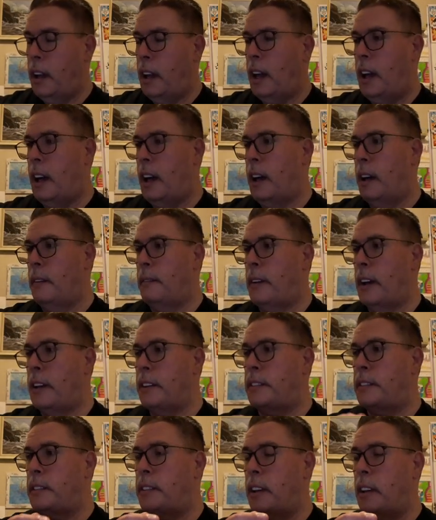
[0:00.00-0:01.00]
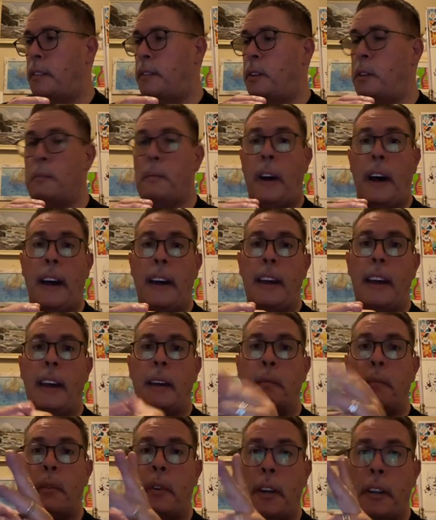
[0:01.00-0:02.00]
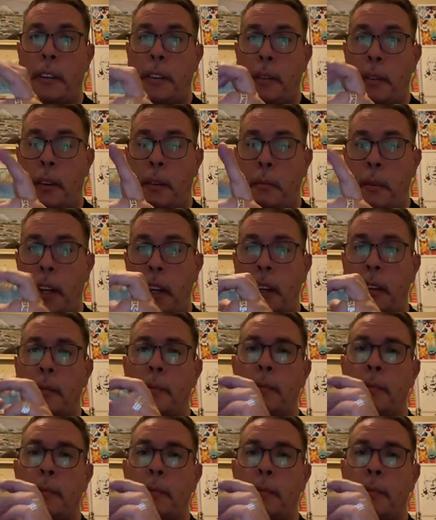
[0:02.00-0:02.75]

If you buy a print from me,